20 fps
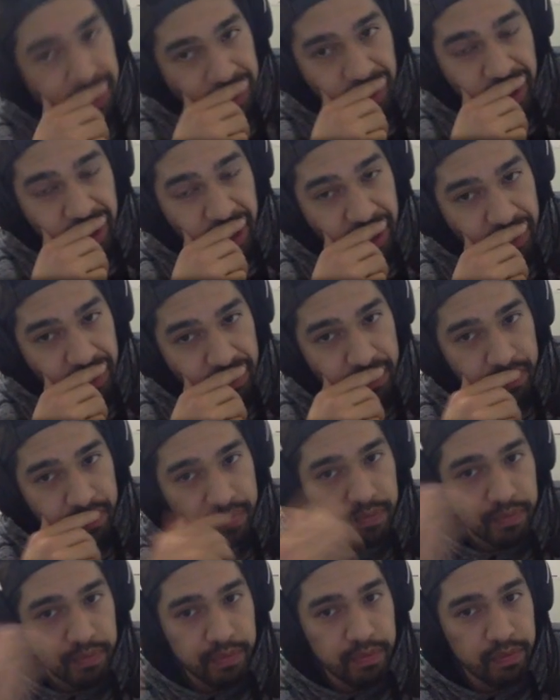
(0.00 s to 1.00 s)
Okay,
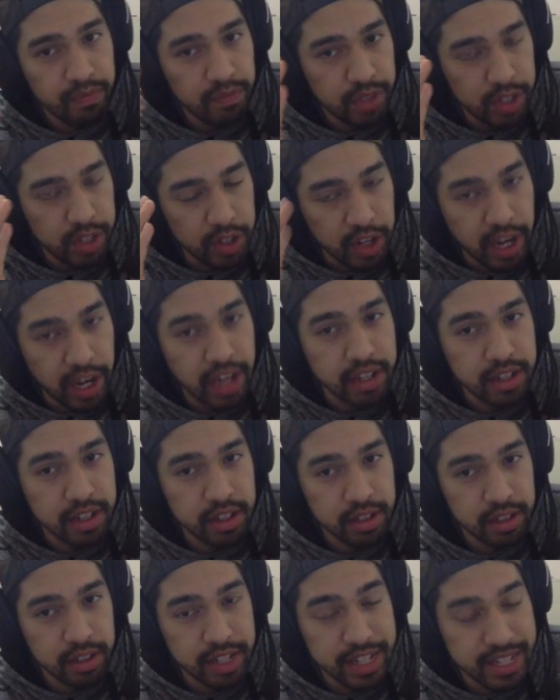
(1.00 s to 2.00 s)
you guys,
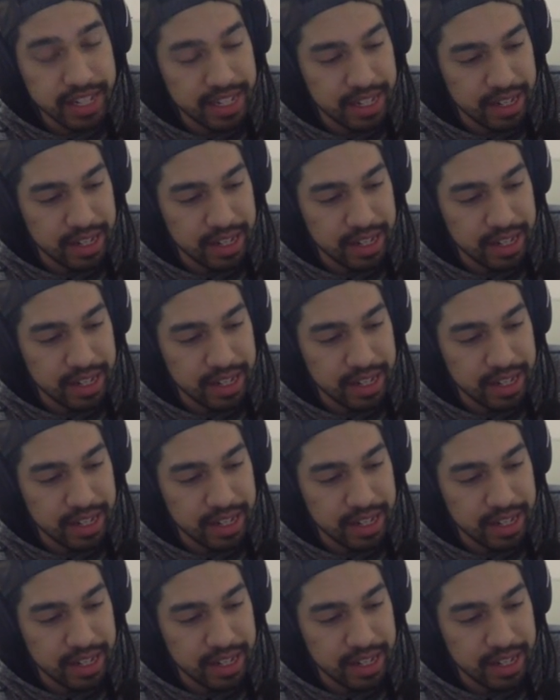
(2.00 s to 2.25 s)
listen.